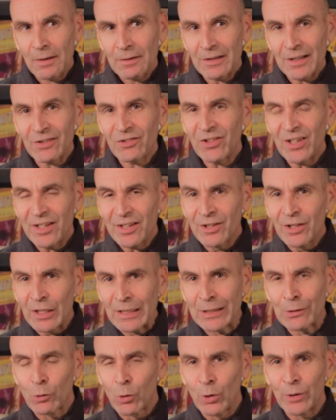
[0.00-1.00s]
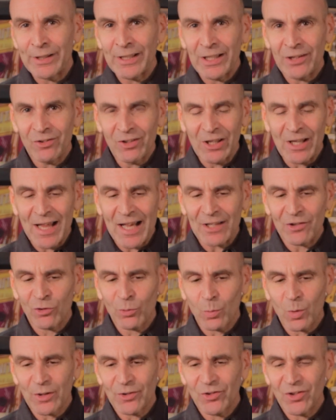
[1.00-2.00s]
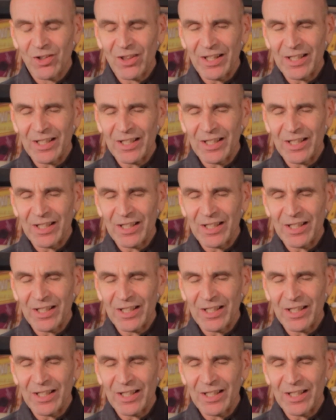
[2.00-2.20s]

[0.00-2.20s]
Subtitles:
let's say, the Negronis, the last words,